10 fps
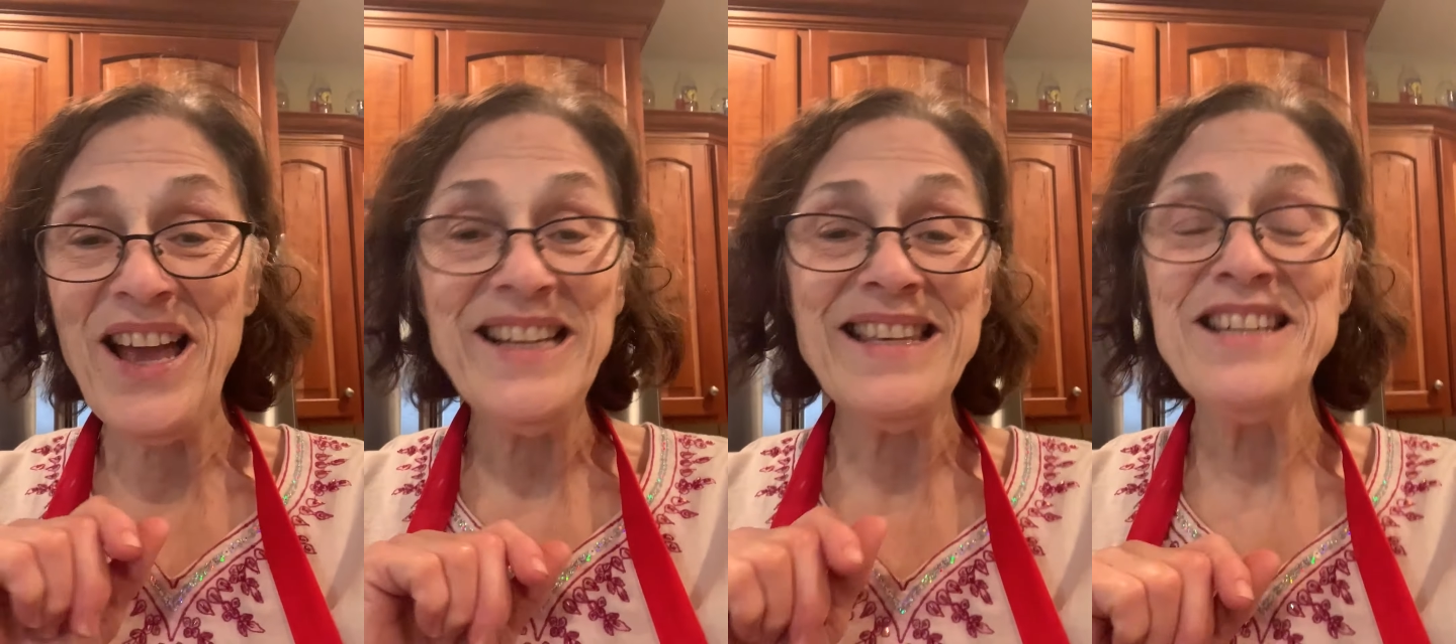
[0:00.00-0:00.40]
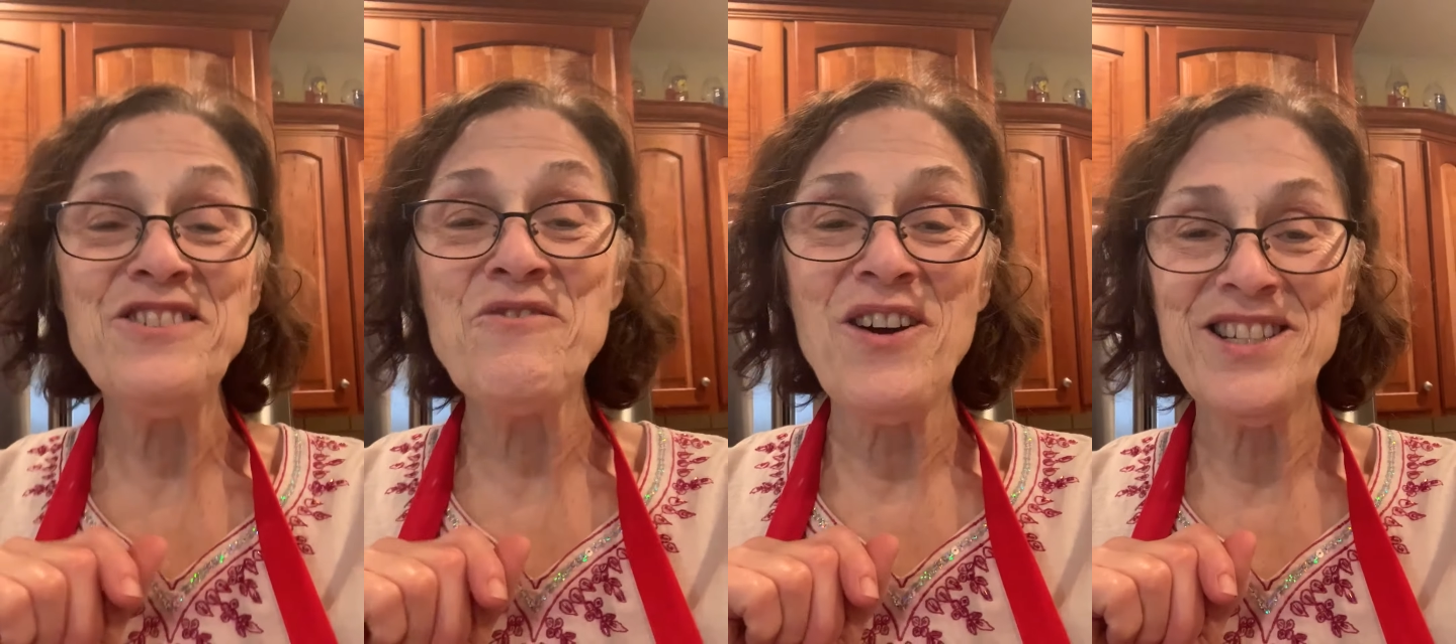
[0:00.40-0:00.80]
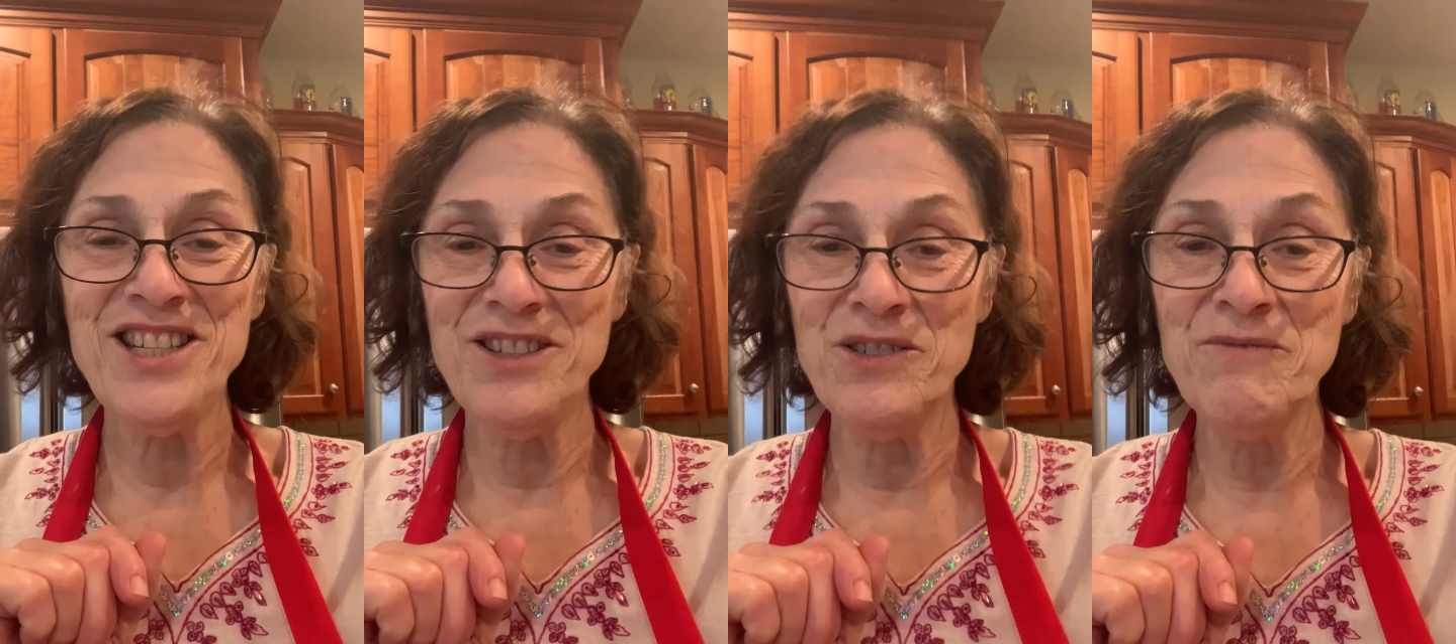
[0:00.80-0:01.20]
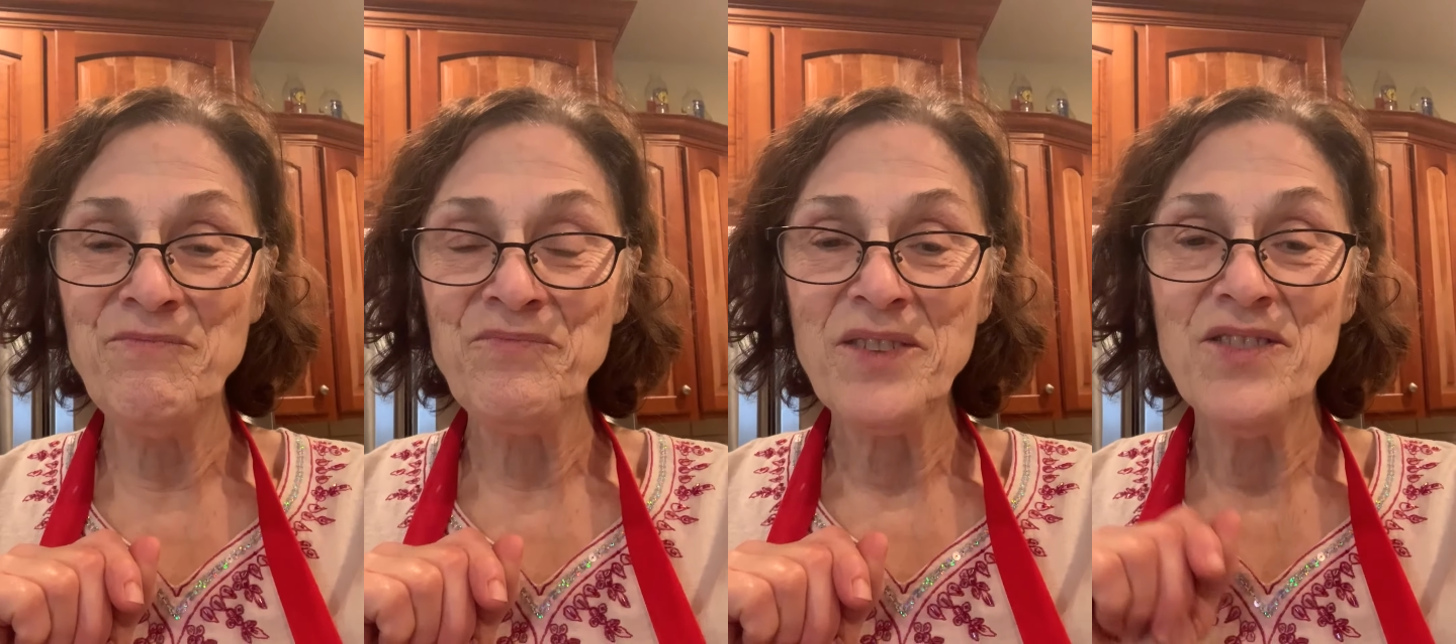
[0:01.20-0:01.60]
anything you want to.
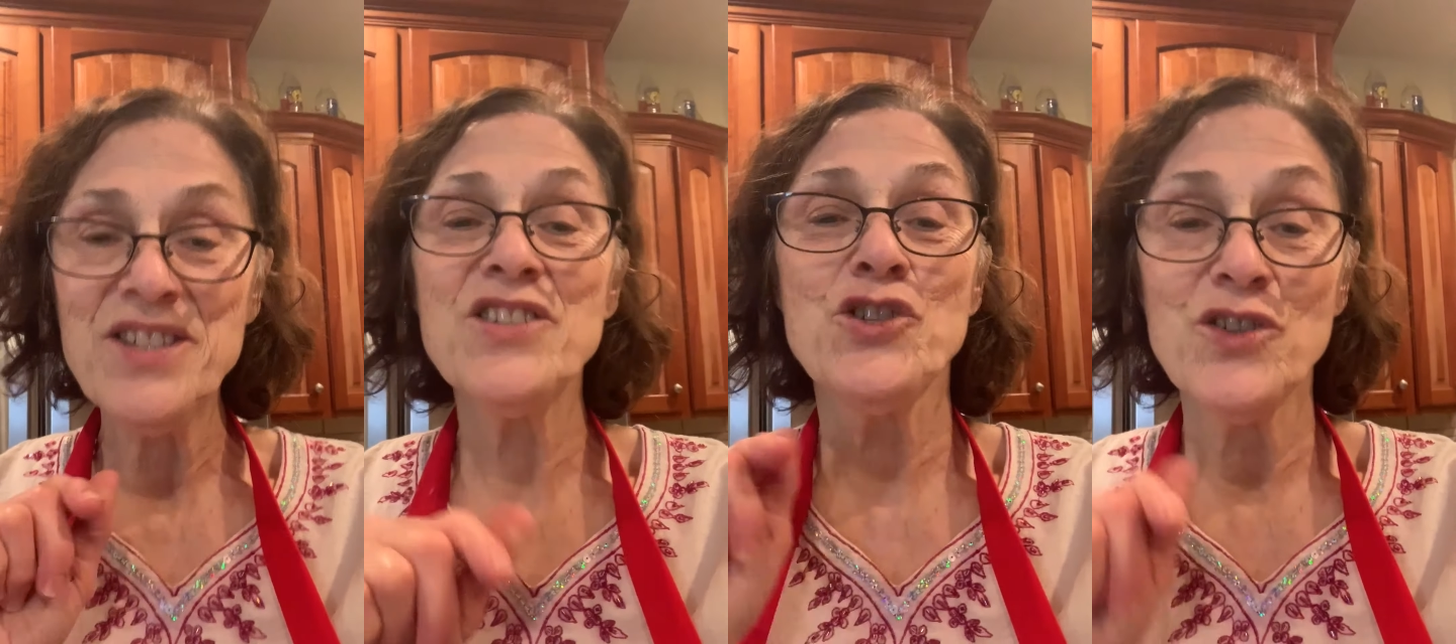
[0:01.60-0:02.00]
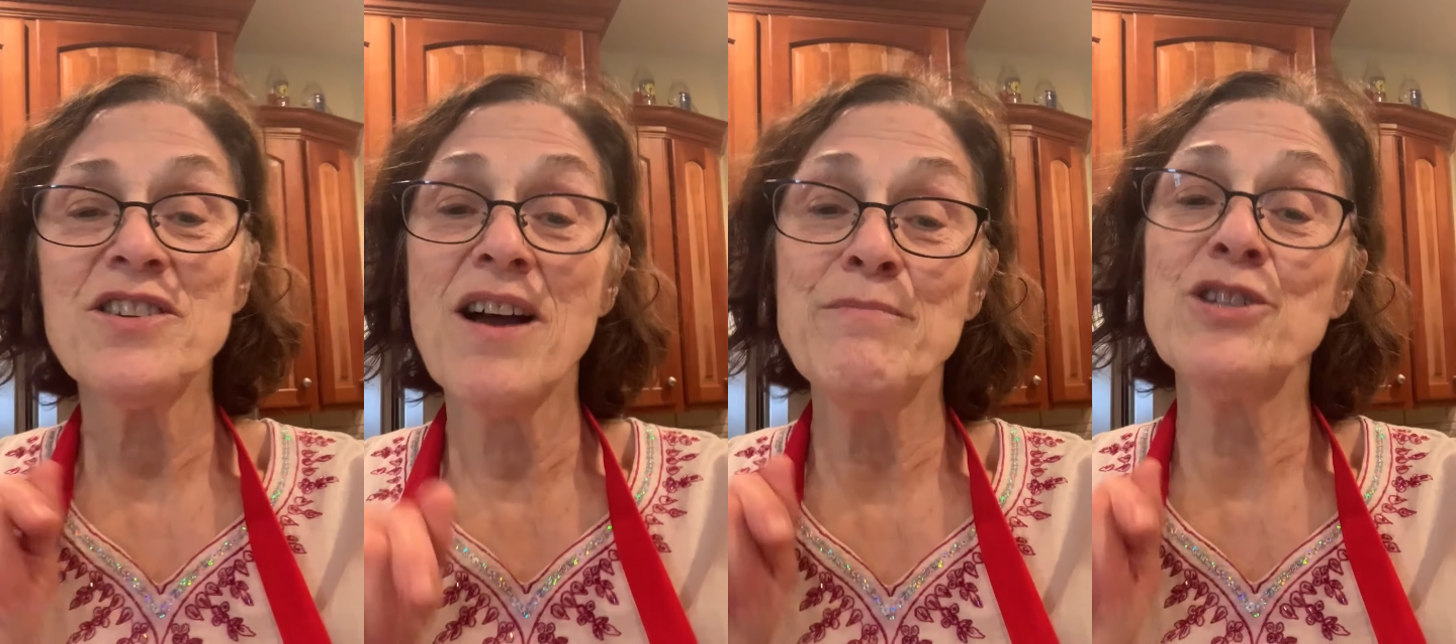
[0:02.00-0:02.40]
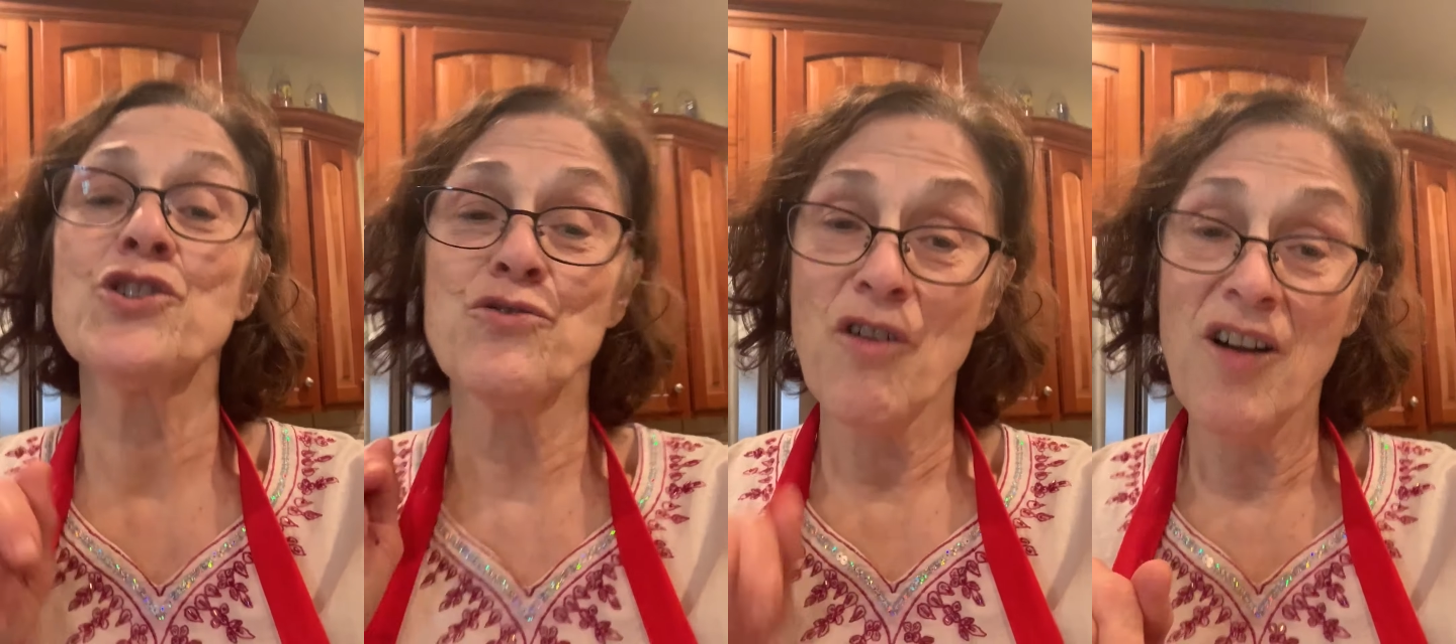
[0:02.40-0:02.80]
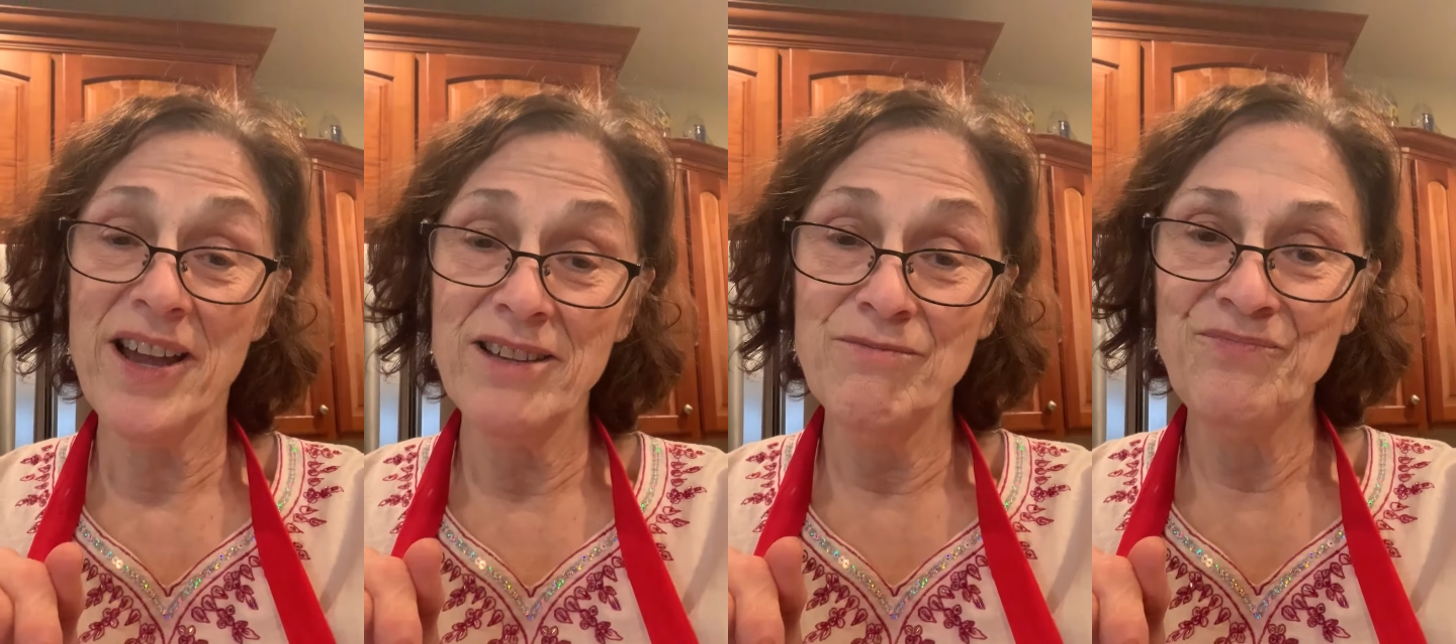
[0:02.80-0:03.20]
This is your time to
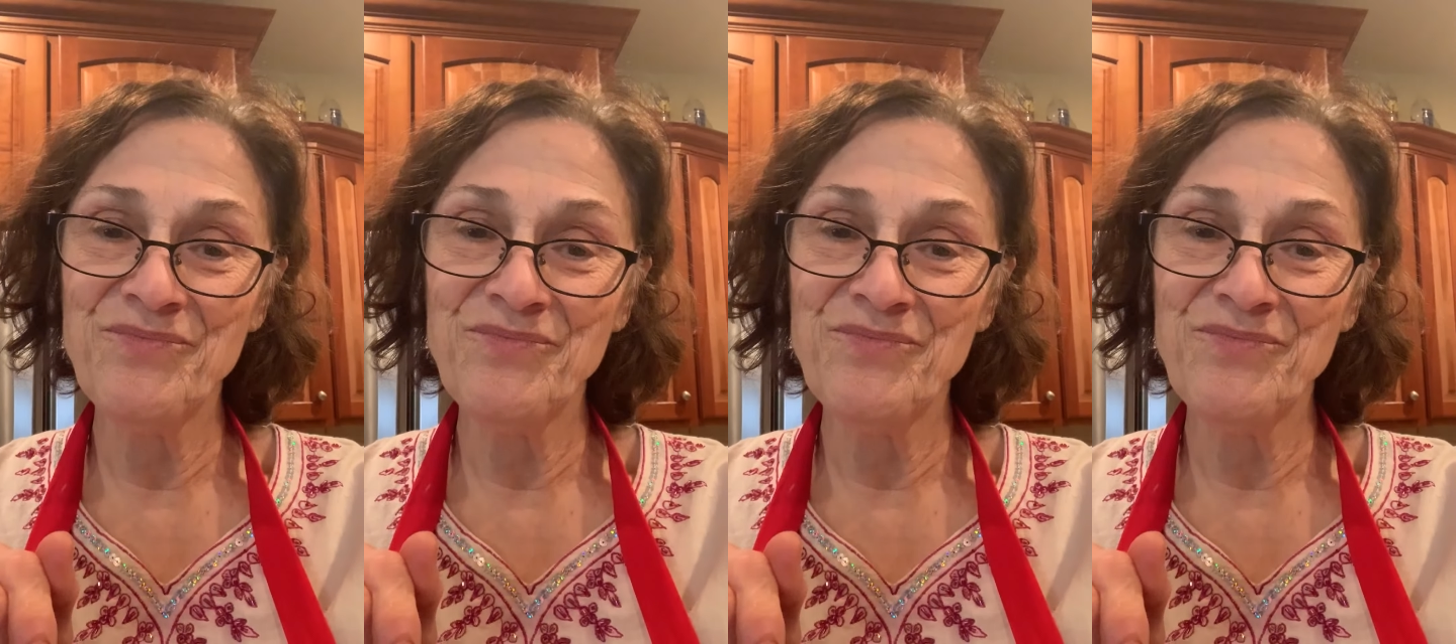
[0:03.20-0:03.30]
try.